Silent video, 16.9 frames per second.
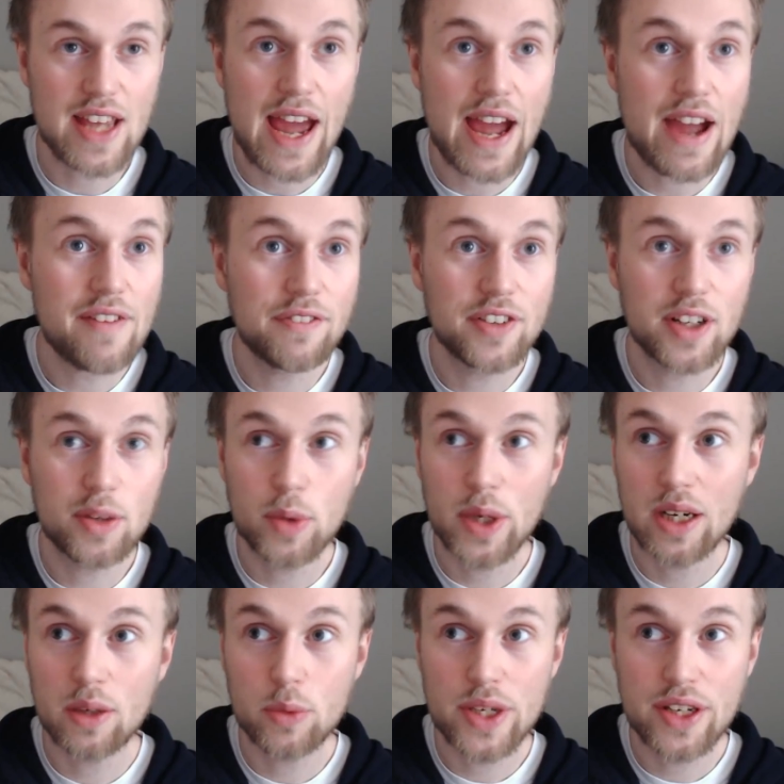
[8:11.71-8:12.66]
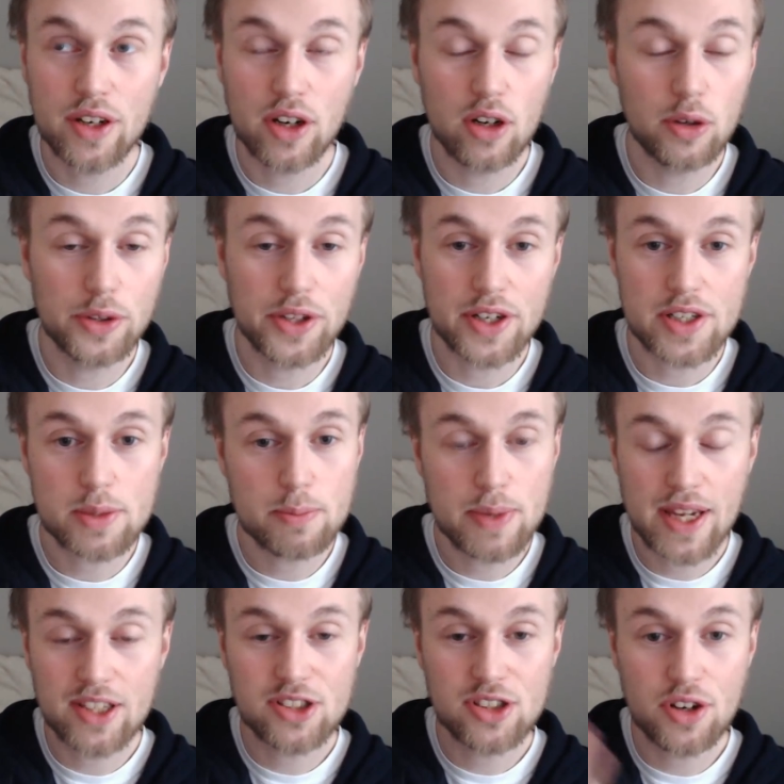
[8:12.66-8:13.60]
everywhere we go there's
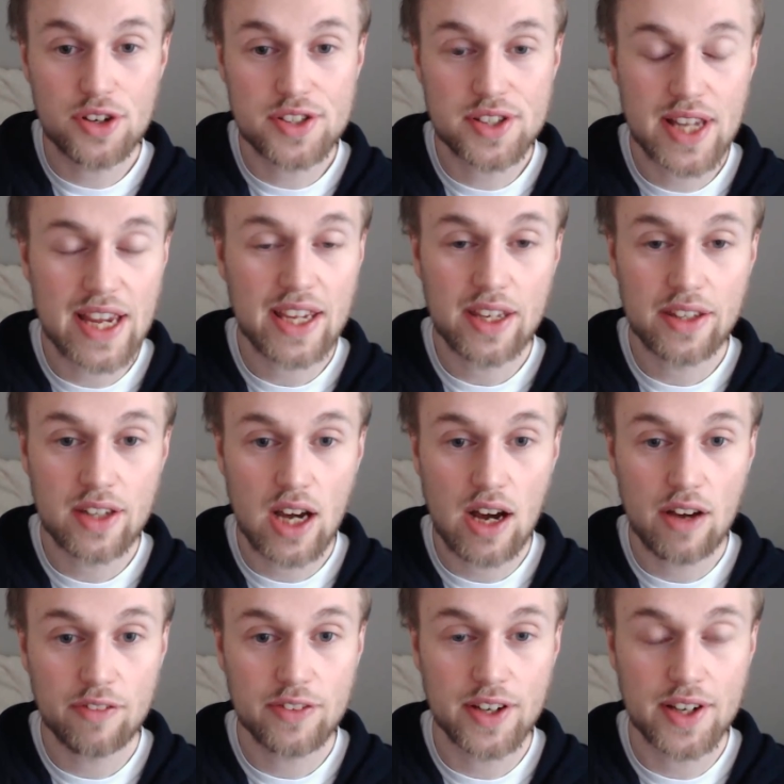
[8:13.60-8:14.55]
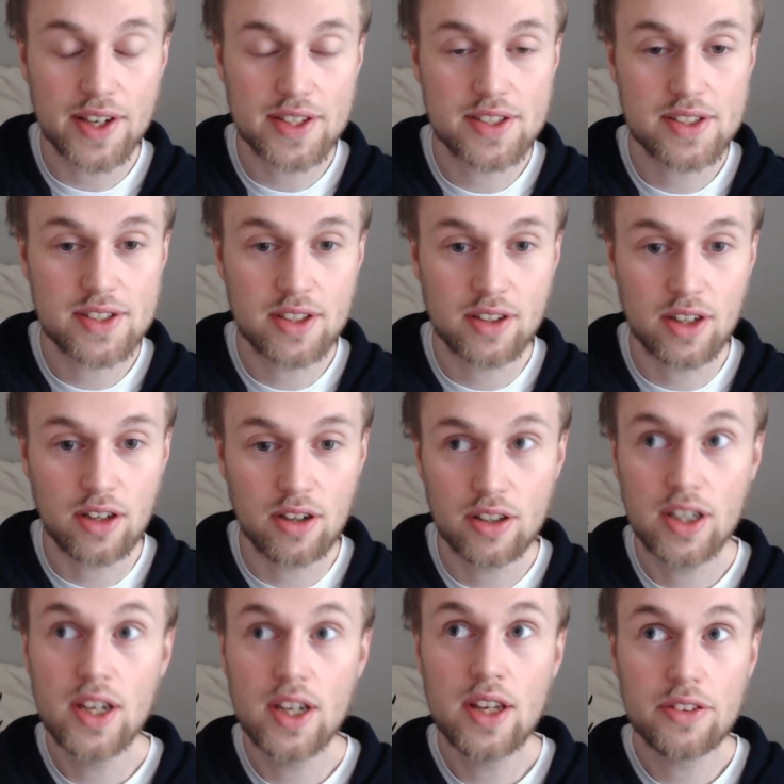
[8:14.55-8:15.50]
pictures taken of us you know